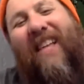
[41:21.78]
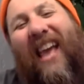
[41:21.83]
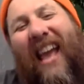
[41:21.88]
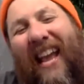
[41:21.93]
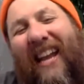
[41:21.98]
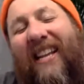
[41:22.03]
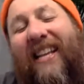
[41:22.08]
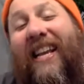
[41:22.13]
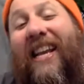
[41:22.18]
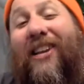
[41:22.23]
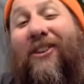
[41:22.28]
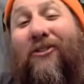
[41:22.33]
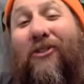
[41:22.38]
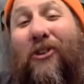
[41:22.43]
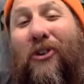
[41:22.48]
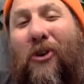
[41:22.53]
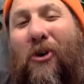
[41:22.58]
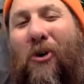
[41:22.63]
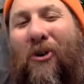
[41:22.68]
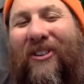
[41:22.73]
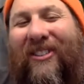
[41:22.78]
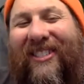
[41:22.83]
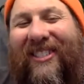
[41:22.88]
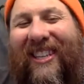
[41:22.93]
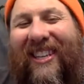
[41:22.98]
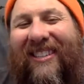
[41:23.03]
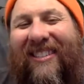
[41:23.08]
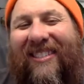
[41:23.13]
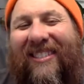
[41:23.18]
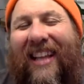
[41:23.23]
at Intercourse
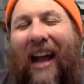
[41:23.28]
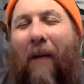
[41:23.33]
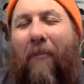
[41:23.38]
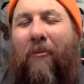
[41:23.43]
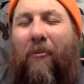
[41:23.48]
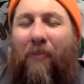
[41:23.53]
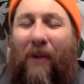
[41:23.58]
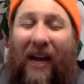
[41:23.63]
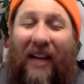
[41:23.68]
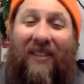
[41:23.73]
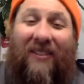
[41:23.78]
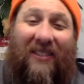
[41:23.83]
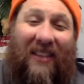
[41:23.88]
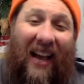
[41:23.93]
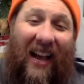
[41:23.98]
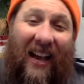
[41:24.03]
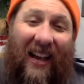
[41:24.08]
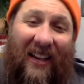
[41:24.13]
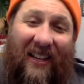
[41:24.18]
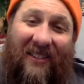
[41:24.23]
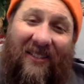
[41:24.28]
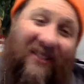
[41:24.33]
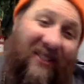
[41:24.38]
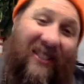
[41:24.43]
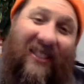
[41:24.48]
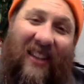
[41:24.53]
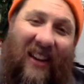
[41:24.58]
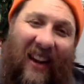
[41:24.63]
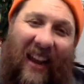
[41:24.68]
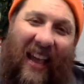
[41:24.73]
they stopped by Science
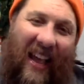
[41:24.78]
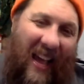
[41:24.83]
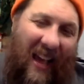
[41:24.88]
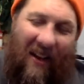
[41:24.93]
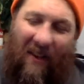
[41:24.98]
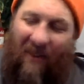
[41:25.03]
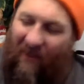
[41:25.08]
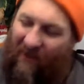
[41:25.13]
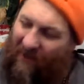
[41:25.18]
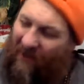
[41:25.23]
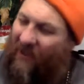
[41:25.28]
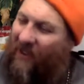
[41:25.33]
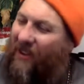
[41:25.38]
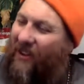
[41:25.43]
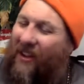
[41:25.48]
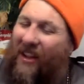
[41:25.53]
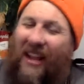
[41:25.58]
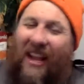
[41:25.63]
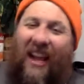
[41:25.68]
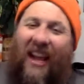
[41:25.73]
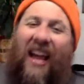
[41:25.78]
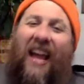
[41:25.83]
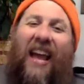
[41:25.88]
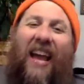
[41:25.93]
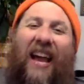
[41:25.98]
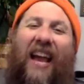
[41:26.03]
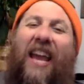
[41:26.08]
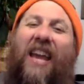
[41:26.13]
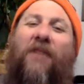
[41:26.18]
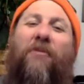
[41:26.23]
to laugh.
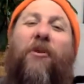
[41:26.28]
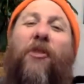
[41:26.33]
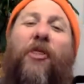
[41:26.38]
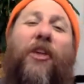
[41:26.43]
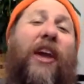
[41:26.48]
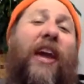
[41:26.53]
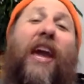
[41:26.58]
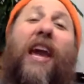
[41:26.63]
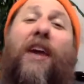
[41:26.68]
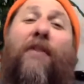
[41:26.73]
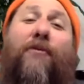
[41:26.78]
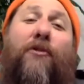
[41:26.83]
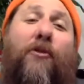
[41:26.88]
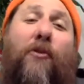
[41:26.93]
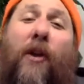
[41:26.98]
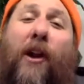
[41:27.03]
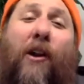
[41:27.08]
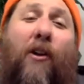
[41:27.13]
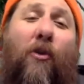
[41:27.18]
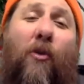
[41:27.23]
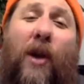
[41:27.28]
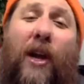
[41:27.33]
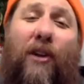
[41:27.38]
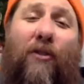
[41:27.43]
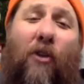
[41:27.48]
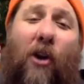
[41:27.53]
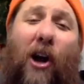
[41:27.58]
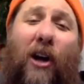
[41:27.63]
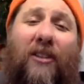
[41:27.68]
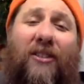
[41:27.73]
And with every railway
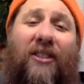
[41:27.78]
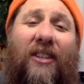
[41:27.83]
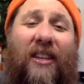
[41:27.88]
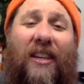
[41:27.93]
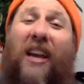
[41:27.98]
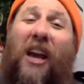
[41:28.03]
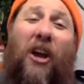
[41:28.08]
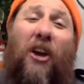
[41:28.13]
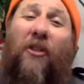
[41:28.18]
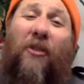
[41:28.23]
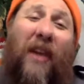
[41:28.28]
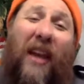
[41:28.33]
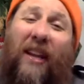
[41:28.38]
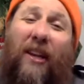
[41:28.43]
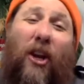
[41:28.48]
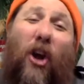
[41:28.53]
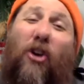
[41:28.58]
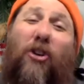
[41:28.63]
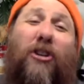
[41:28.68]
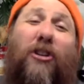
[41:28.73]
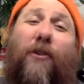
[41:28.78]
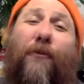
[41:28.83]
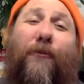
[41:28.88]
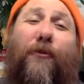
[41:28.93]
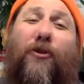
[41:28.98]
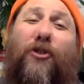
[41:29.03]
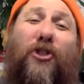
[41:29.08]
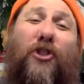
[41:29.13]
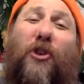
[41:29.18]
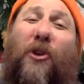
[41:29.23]
crossing, they looked for
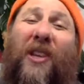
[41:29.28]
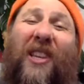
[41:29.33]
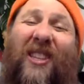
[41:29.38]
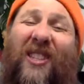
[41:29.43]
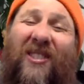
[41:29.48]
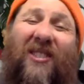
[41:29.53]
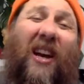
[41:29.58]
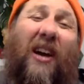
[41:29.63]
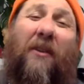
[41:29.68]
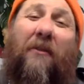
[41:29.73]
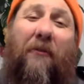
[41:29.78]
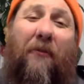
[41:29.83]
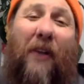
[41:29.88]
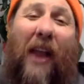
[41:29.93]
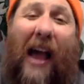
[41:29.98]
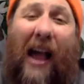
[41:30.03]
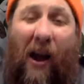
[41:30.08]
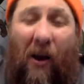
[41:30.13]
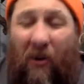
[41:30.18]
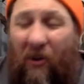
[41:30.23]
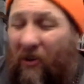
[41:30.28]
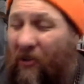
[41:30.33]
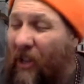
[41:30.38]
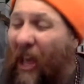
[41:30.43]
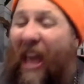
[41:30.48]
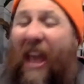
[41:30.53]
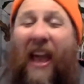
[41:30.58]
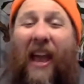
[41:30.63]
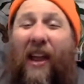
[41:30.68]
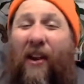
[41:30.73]
city sunflowers
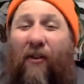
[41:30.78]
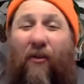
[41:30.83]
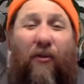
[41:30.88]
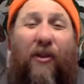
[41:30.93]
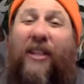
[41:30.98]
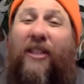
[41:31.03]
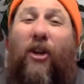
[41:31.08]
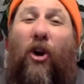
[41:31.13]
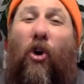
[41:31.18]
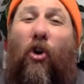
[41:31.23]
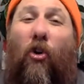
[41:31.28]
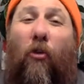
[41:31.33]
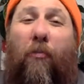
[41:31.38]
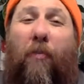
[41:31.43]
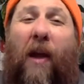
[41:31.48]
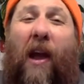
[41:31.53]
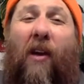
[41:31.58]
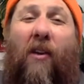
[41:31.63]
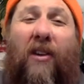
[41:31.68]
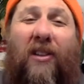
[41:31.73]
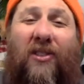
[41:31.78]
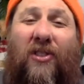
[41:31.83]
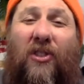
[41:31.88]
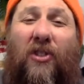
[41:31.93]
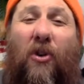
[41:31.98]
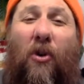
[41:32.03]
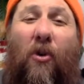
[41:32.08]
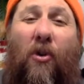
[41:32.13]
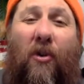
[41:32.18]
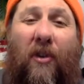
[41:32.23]
and retold parent
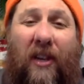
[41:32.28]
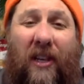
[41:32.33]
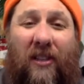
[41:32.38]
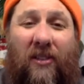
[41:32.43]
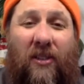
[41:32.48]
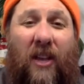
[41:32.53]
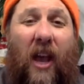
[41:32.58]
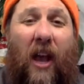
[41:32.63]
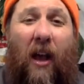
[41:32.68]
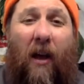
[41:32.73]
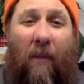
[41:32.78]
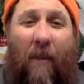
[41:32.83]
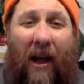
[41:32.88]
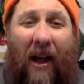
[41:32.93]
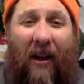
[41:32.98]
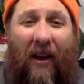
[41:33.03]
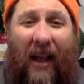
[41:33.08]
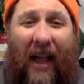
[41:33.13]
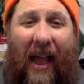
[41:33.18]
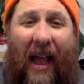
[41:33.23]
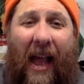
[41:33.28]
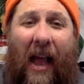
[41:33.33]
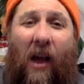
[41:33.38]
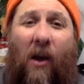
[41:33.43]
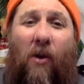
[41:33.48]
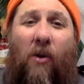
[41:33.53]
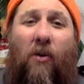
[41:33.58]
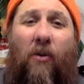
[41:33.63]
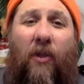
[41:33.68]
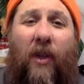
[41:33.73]
stories about
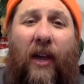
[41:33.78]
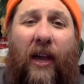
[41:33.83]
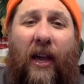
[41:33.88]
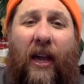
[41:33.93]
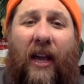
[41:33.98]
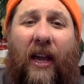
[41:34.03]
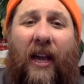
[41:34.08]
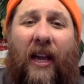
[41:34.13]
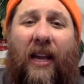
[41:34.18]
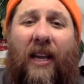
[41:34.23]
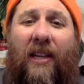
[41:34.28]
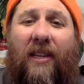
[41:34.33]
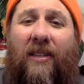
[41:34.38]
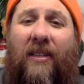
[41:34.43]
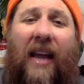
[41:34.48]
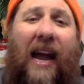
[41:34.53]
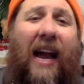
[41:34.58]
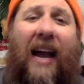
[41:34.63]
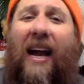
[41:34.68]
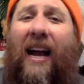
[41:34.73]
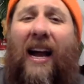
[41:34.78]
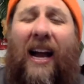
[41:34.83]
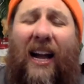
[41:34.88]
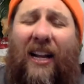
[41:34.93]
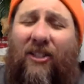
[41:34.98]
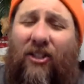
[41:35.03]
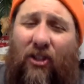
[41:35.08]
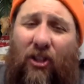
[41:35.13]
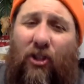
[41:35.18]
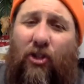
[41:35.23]
how they
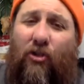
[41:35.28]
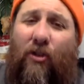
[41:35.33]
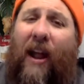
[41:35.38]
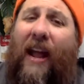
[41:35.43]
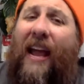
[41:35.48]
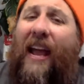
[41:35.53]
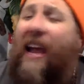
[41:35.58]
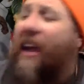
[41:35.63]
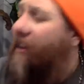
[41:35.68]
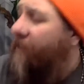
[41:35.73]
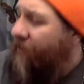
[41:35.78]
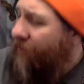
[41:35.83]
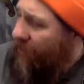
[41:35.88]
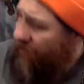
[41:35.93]
dodged the draft.